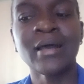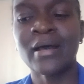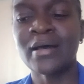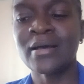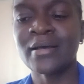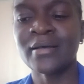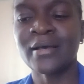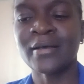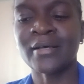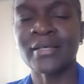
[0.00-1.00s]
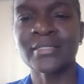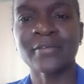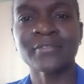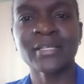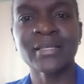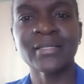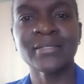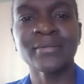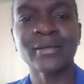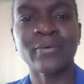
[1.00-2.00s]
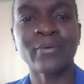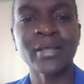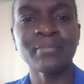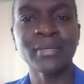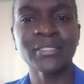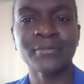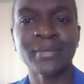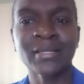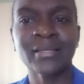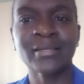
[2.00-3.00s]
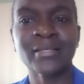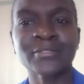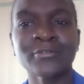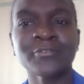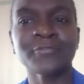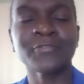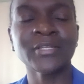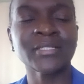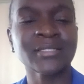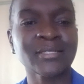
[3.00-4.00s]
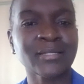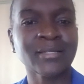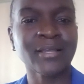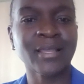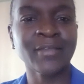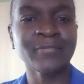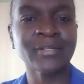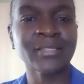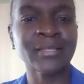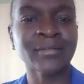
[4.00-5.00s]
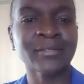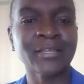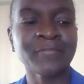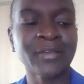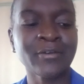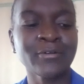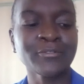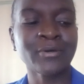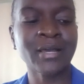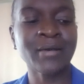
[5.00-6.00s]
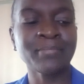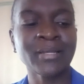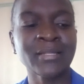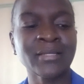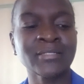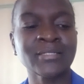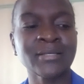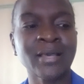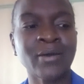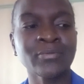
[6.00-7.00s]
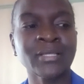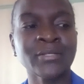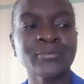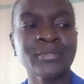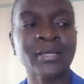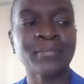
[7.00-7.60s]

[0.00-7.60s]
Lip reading: As I've said, one benchmarking does not fit everything. If I go to a company and see how they do their